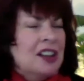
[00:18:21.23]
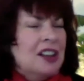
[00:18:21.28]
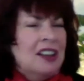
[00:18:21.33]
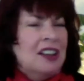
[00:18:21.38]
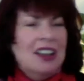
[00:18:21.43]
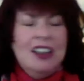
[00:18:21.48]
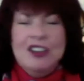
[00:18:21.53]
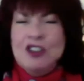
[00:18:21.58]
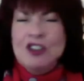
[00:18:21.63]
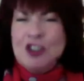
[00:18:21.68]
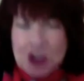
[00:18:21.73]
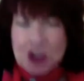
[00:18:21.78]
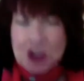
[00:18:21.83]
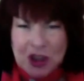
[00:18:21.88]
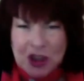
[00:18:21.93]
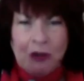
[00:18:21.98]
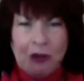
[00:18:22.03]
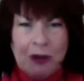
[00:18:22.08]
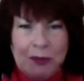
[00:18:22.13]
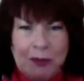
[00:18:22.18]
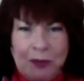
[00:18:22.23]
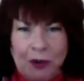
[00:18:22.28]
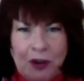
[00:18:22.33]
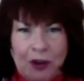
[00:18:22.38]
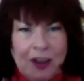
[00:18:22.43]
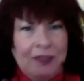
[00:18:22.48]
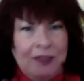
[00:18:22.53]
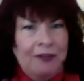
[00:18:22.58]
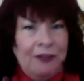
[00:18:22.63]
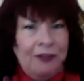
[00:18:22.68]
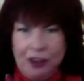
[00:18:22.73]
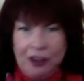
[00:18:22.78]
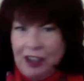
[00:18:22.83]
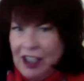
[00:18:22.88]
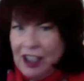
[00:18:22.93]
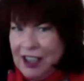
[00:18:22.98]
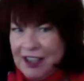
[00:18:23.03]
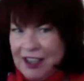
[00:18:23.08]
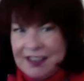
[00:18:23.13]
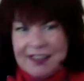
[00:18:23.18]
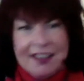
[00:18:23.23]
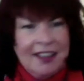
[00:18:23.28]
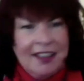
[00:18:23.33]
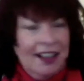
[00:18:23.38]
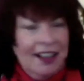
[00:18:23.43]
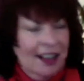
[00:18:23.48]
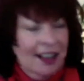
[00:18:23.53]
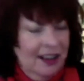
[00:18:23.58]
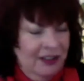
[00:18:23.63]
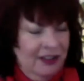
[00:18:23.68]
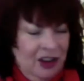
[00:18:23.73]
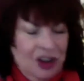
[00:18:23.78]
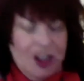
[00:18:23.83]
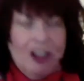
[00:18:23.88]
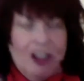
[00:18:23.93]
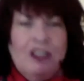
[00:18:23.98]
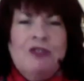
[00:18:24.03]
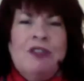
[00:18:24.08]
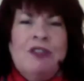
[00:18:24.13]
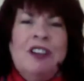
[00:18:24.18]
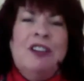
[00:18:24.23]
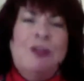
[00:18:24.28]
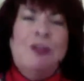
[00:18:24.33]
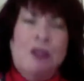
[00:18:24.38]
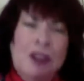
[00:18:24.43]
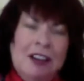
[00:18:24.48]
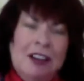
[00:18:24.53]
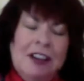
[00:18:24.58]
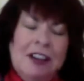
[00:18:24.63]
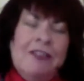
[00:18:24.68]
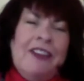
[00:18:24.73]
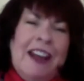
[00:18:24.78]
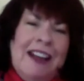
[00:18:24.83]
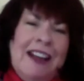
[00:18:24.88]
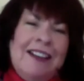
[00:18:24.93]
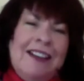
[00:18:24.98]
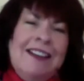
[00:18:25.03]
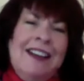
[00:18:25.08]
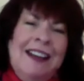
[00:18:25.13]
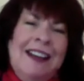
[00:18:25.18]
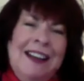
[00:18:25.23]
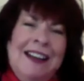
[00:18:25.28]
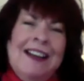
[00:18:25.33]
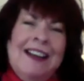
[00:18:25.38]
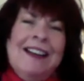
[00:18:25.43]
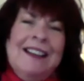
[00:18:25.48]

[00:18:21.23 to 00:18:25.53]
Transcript: is so important for us and the children, all of that. Yeah.